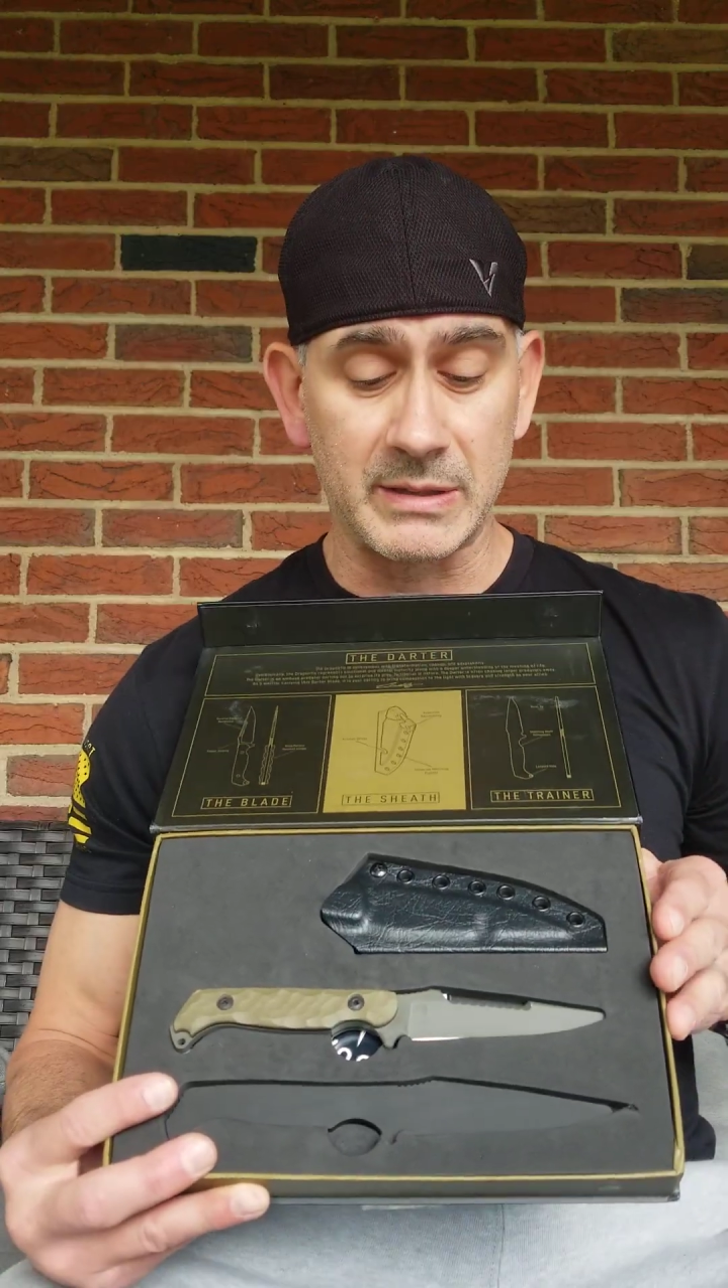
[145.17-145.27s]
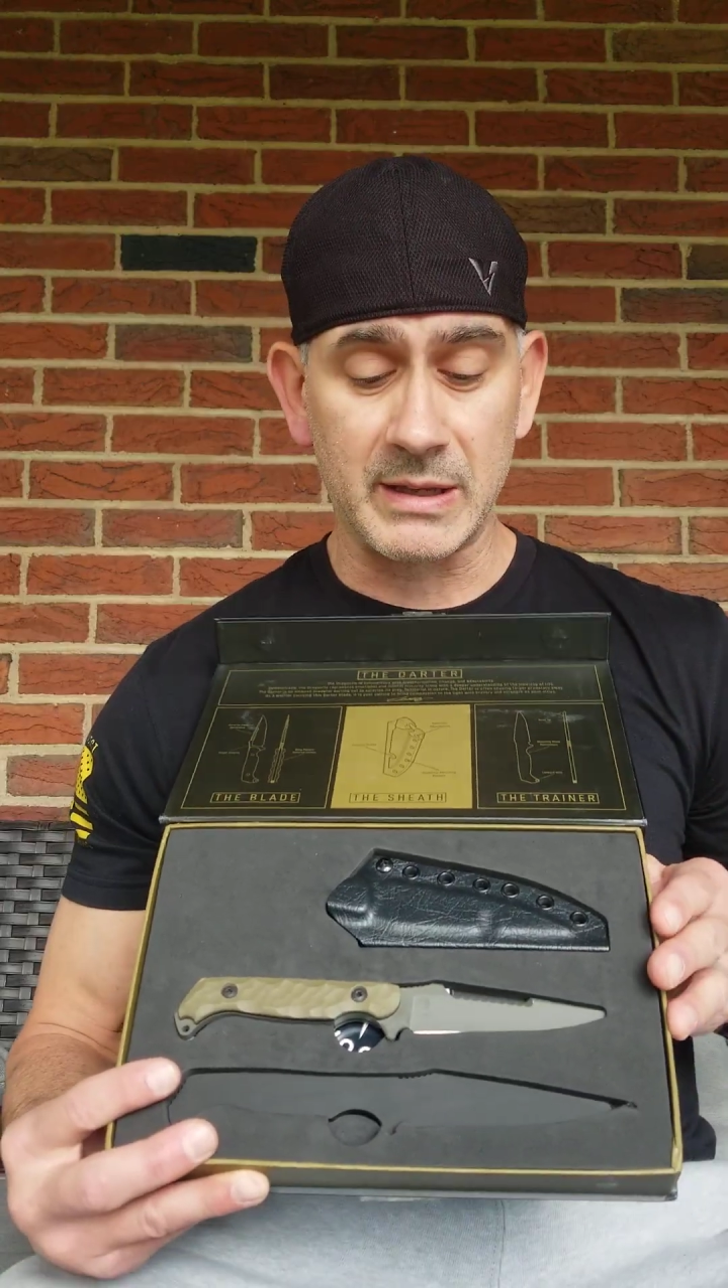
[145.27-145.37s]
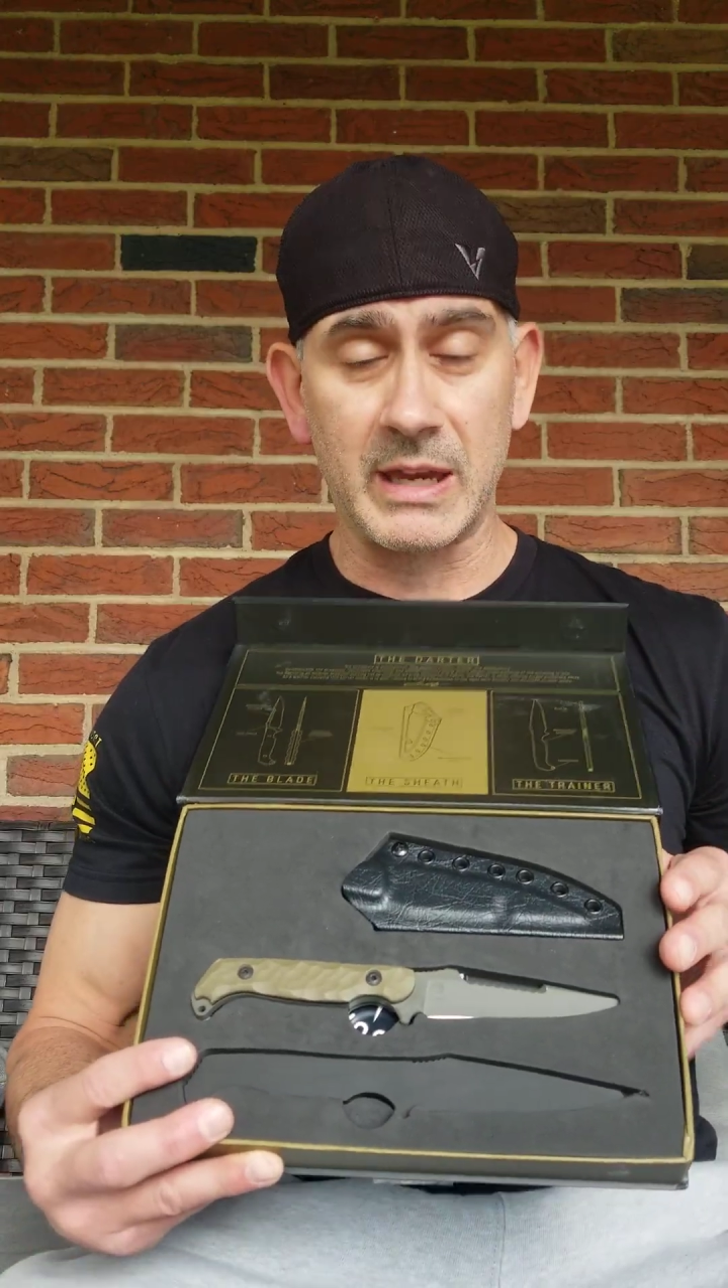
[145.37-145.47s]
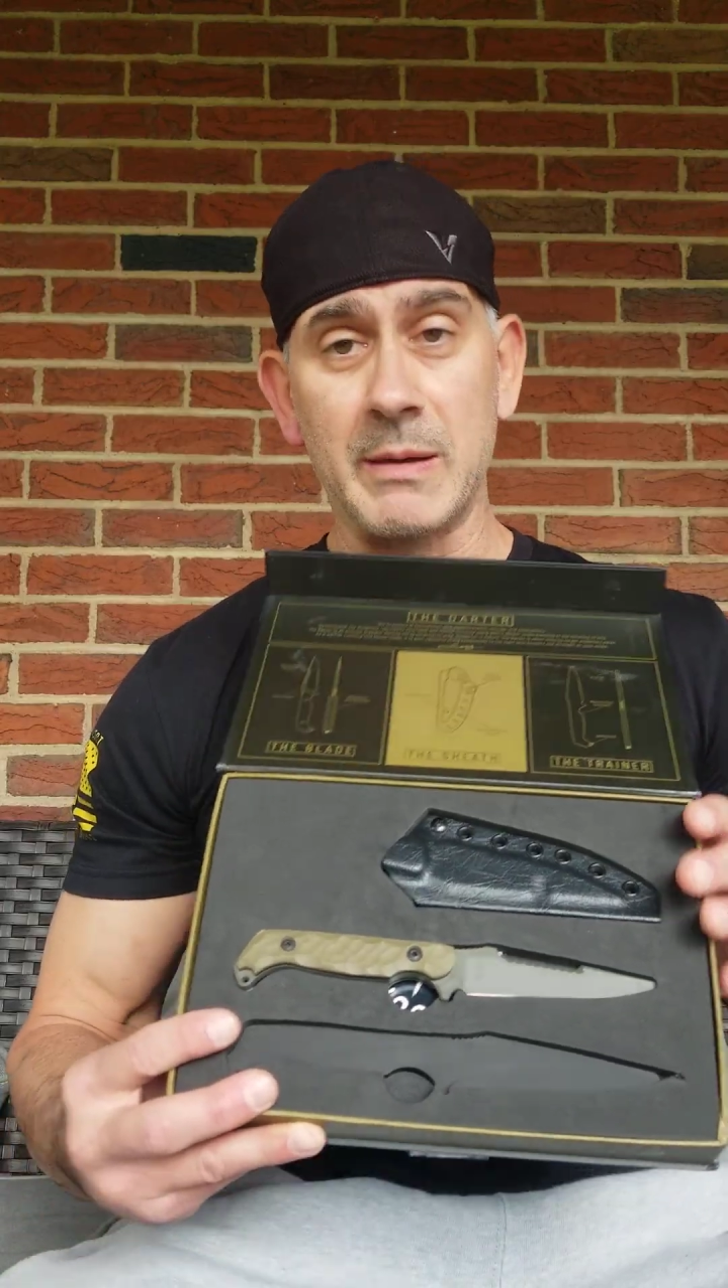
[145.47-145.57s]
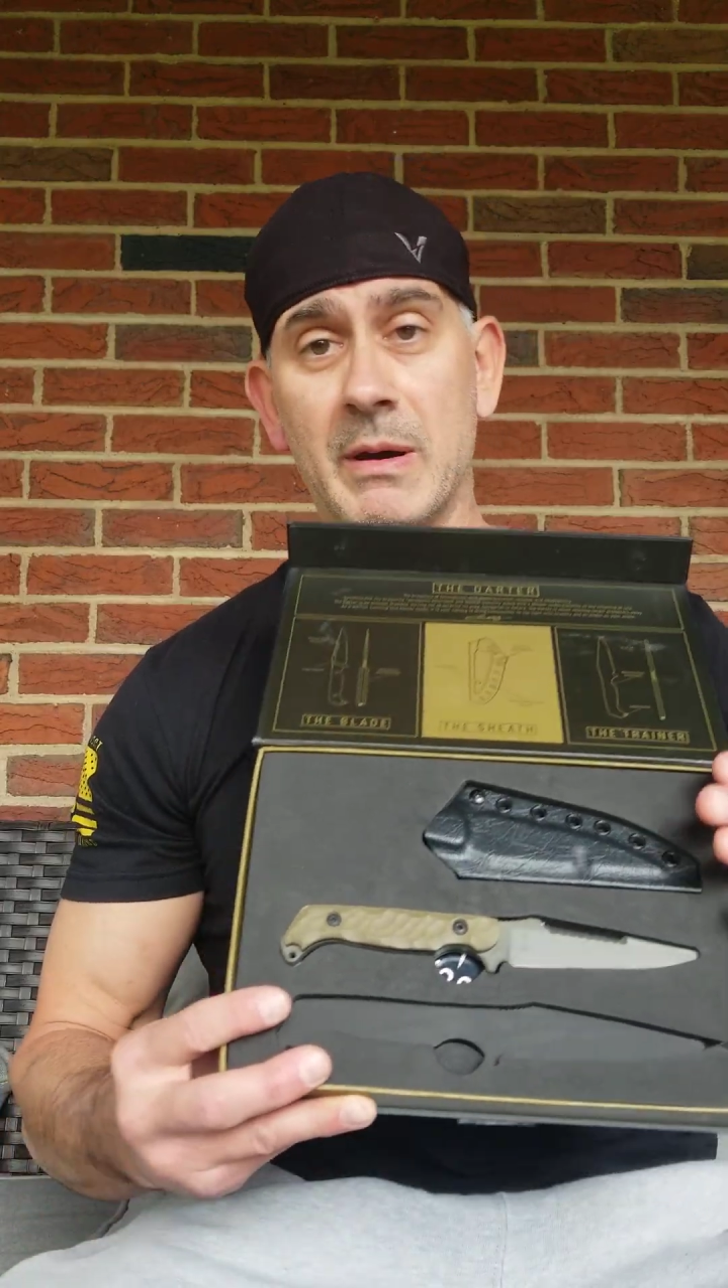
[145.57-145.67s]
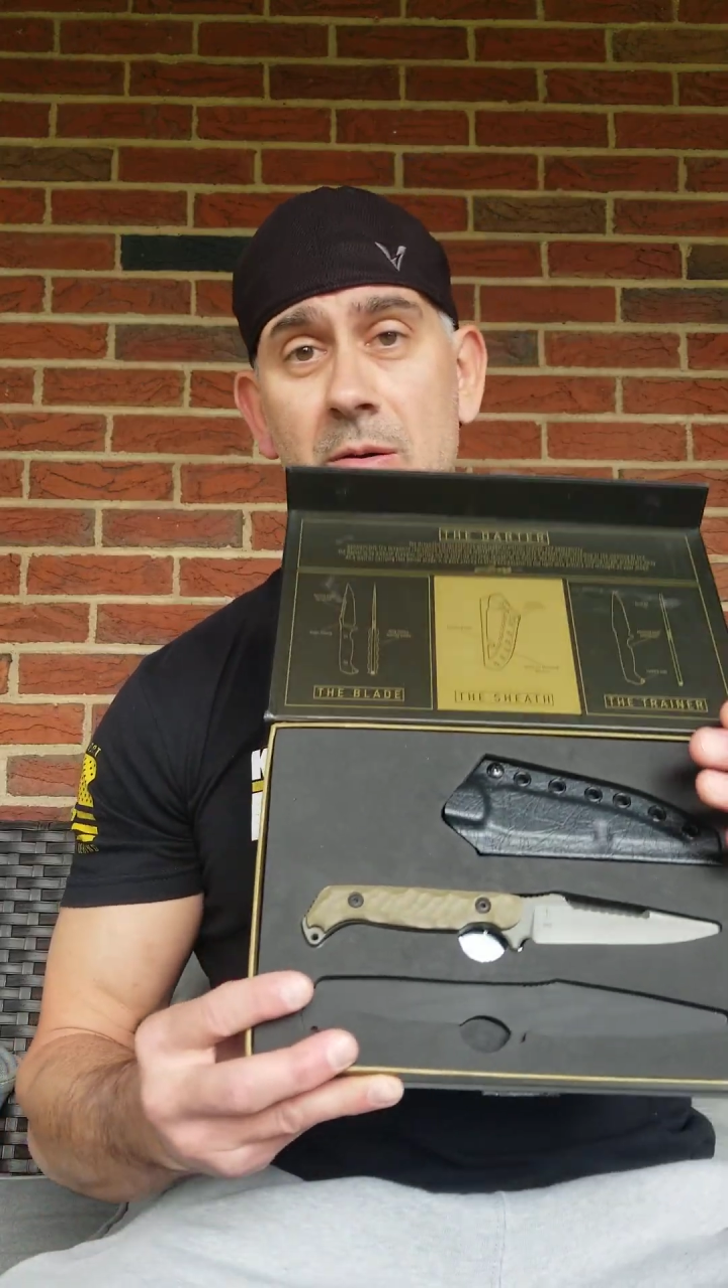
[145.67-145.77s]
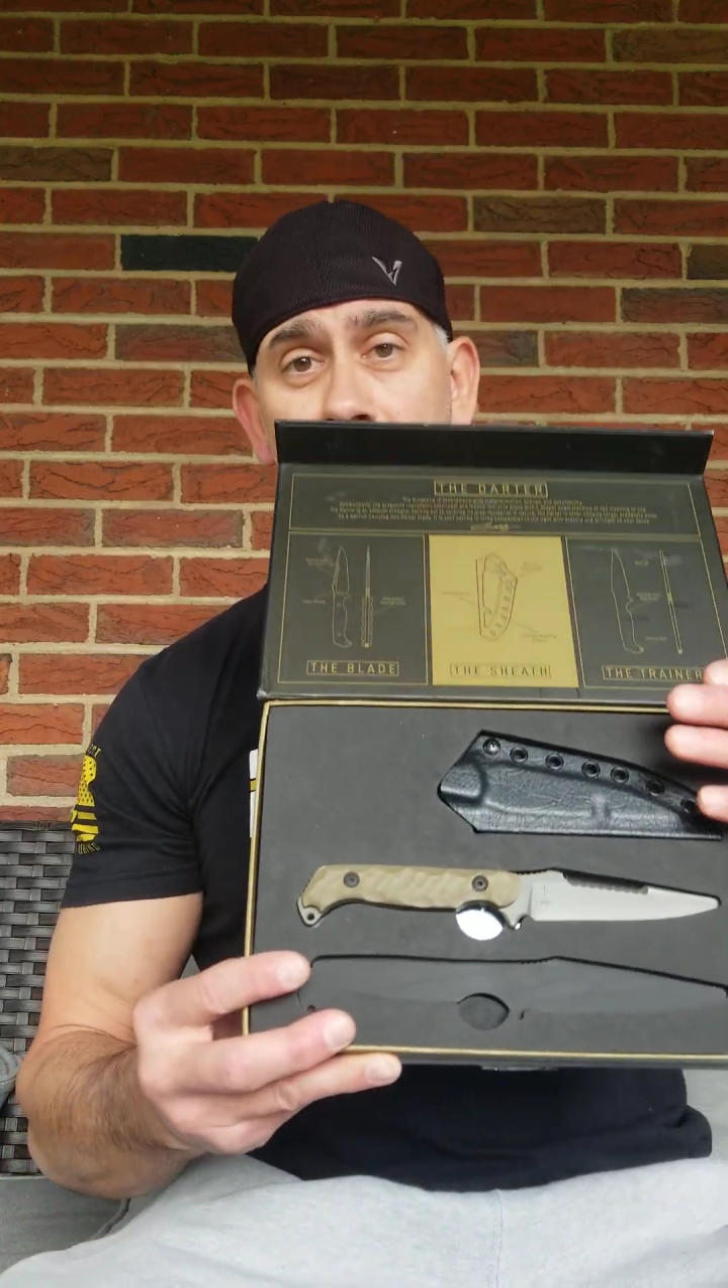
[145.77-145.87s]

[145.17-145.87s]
they came out